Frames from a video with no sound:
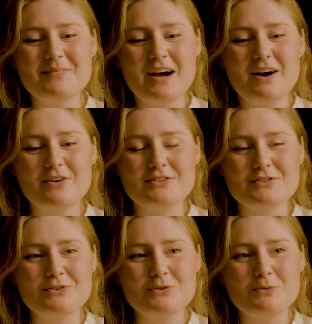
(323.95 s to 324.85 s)
How
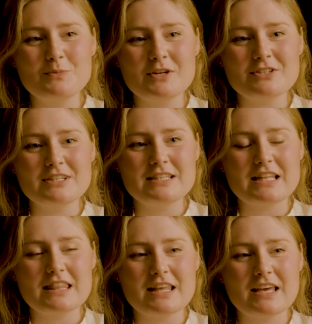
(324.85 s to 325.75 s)
so? You were mentioning
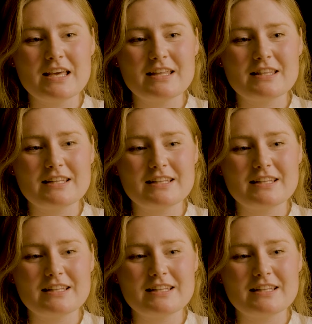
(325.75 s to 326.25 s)
that they